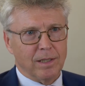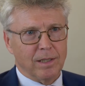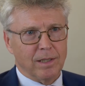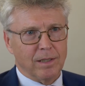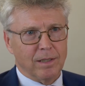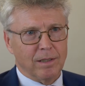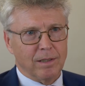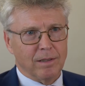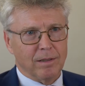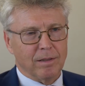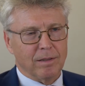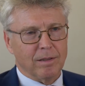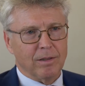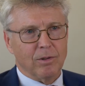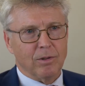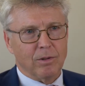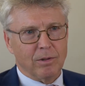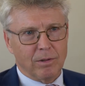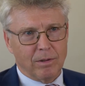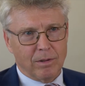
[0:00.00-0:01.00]

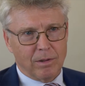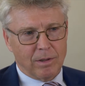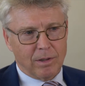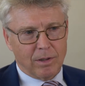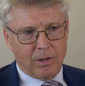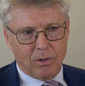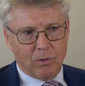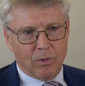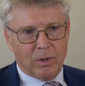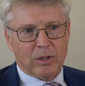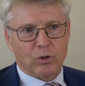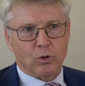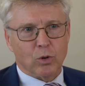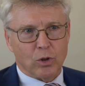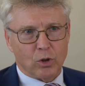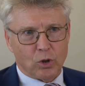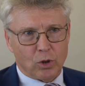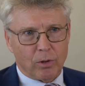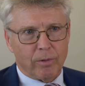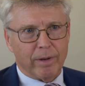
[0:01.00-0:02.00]
in uh,
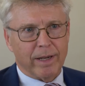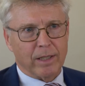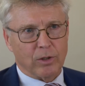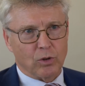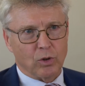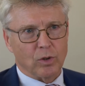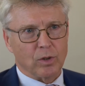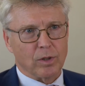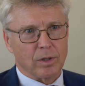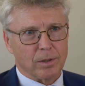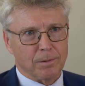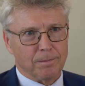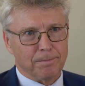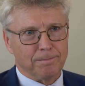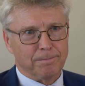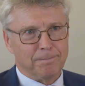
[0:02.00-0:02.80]
research directions.